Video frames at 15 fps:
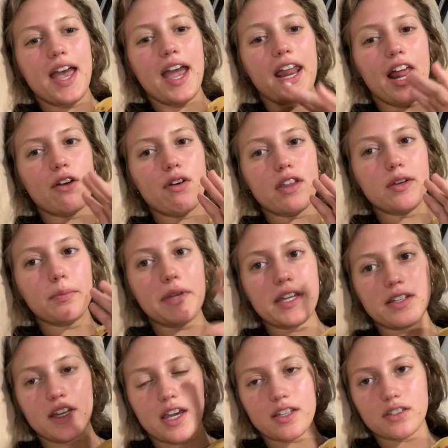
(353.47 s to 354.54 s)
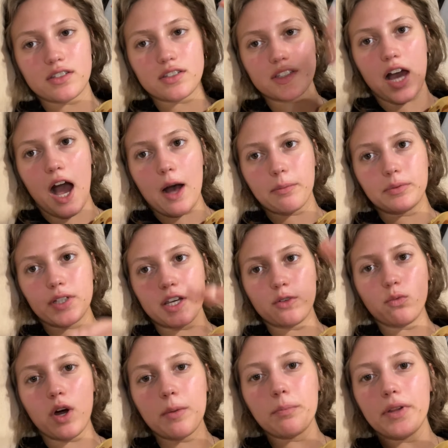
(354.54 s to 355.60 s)
And I'd rather be stopped
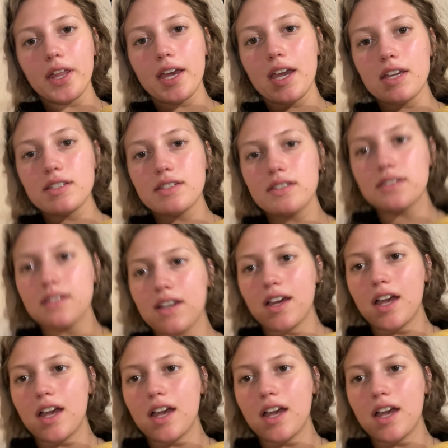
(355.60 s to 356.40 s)
in one place,